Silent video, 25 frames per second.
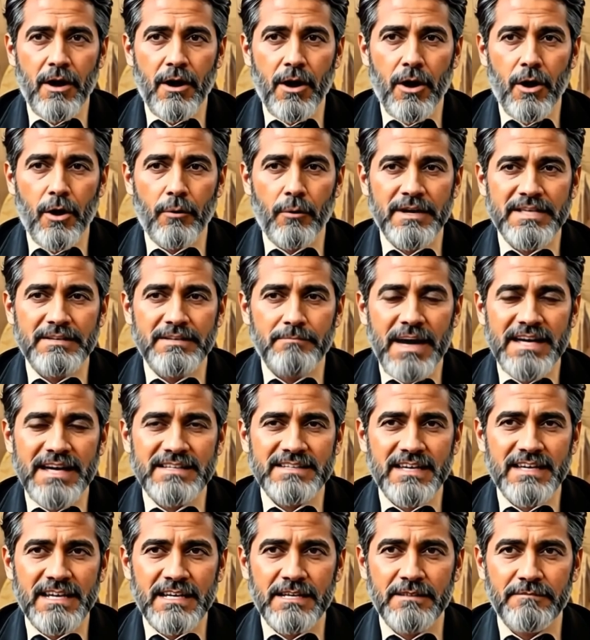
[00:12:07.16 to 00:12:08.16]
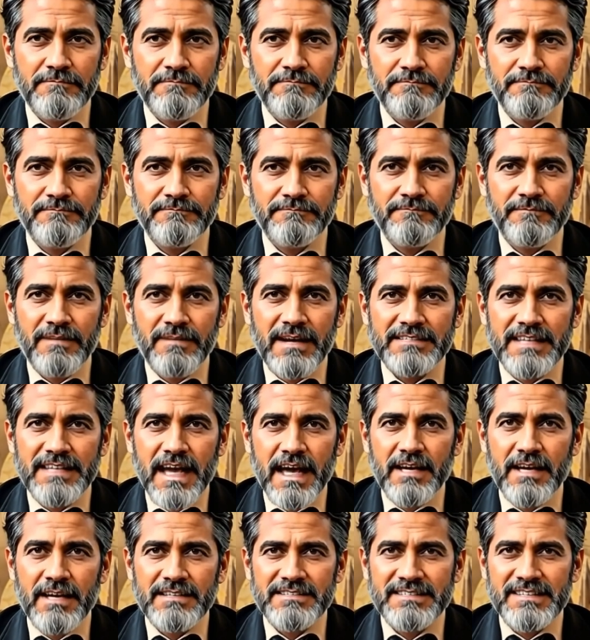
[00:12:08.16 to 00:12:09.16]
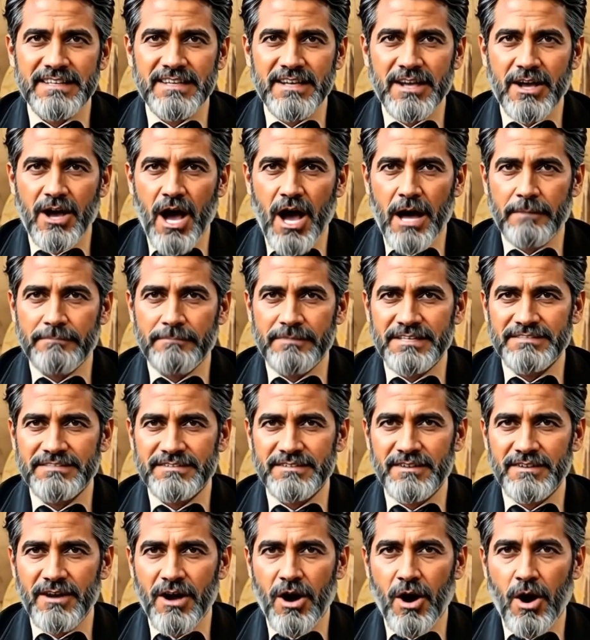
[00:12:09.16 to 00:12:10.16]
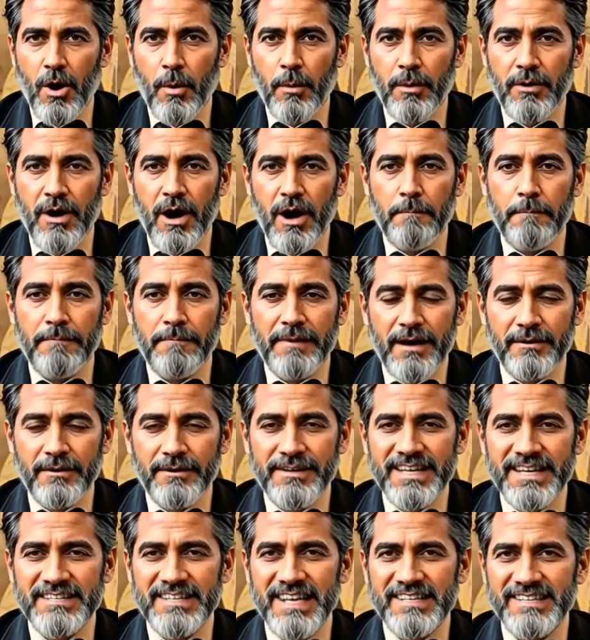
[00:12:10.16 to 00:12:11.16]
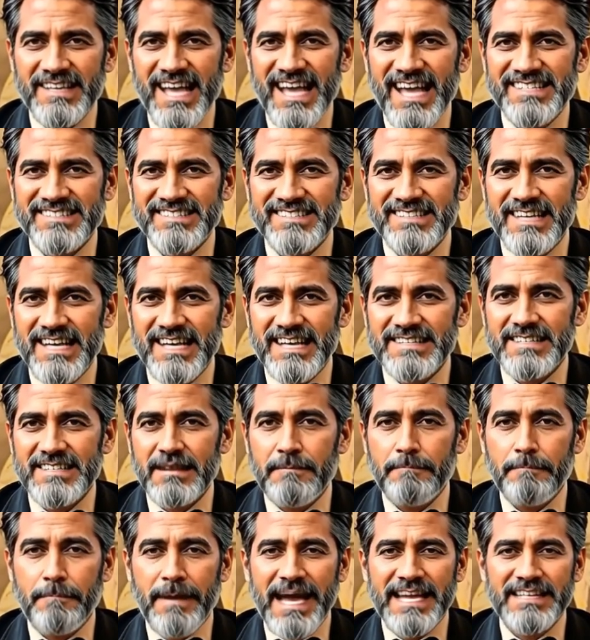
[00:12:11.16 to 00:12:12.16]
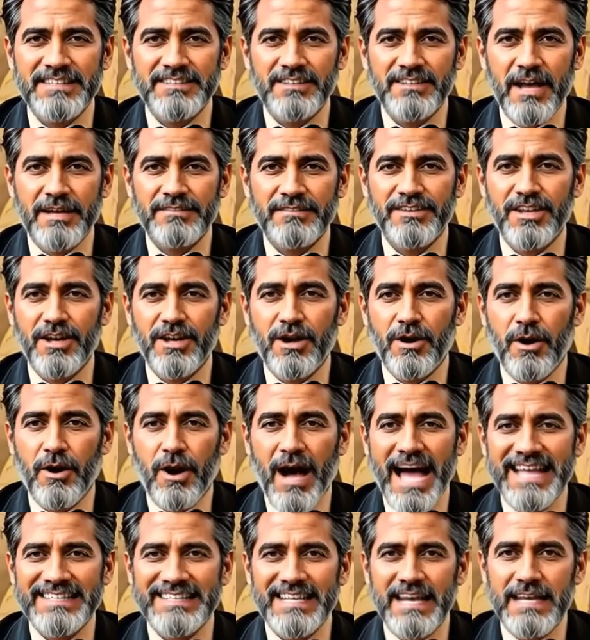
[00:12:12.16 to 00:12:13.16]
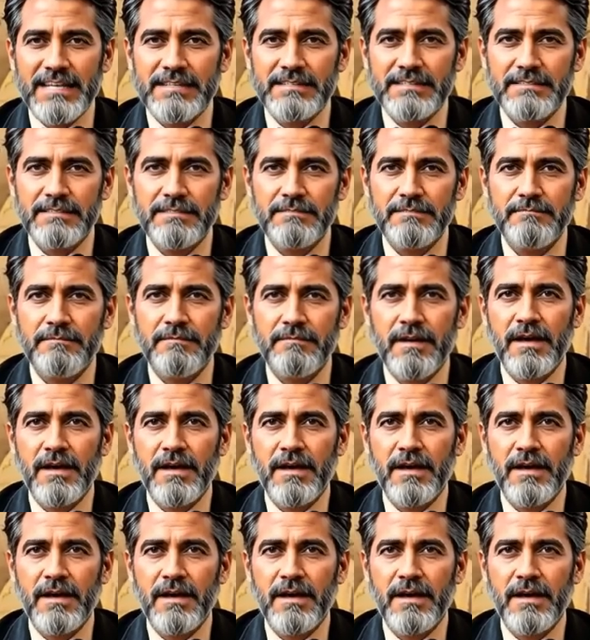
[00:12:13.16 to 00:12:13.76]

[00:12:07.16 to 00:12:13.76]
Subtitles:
Who was missing? Tell us in the comments. We're building the next season based on your ideas.